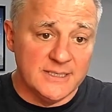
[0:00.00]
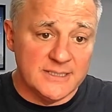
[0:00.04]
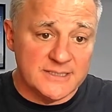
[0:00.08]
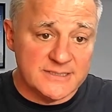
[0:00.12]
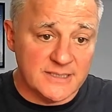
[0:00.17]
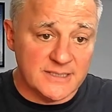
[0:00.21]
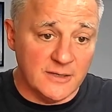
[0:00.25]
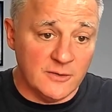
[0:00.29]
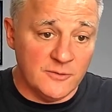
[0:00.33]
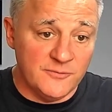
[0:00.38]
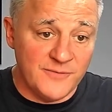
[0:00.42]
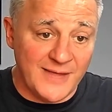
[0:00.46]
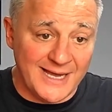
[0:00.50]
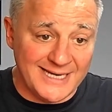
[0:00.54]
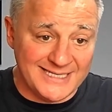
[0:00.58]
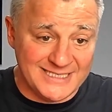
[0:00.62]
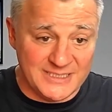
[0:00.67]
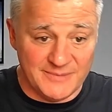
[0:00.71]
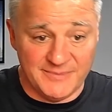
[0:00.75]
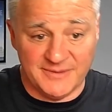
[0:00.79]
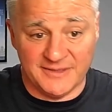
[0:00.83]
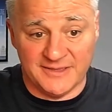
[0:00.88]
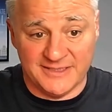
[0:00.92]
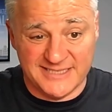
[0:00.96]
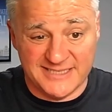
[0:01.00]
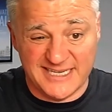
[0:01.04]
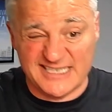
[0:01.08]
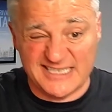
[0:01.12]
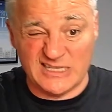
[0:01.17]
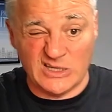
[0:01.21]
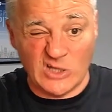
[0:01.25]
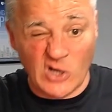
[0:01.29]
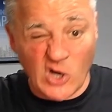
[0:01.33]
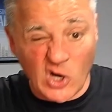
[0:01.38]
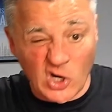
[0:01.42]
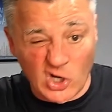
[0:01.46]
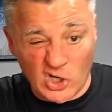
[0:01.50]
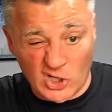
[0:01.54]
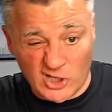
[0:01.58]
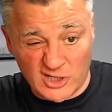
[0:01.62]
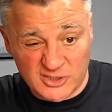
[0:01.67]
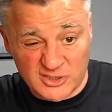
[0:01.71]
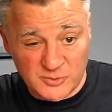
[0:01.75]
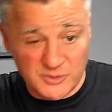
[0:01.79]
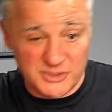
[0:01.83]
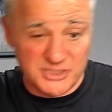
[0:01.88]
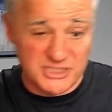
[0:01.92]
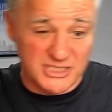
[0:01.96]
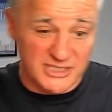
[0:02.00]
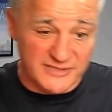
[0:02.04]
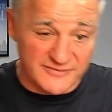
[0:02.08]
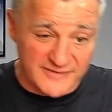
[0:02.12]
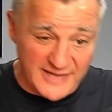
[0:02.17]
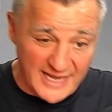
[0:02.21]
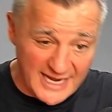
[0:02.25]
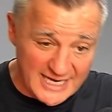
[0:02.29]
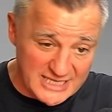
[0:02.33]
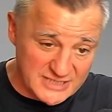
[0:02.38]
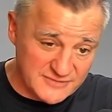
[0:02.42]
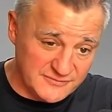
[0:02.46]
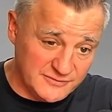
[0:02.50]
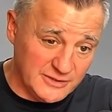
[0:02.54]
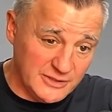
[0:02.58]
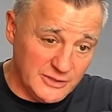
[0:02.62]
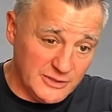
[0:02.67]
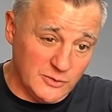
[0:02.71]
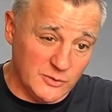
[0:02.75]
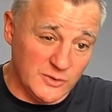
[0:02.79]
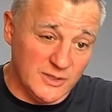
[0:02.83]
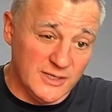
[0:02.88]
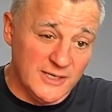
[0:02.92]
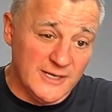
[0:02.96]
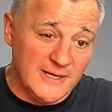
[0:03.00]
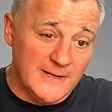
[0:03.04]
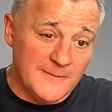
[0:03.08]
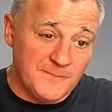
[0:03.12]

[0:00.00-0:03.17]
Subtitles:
So that typically takes longer to achieve cash flow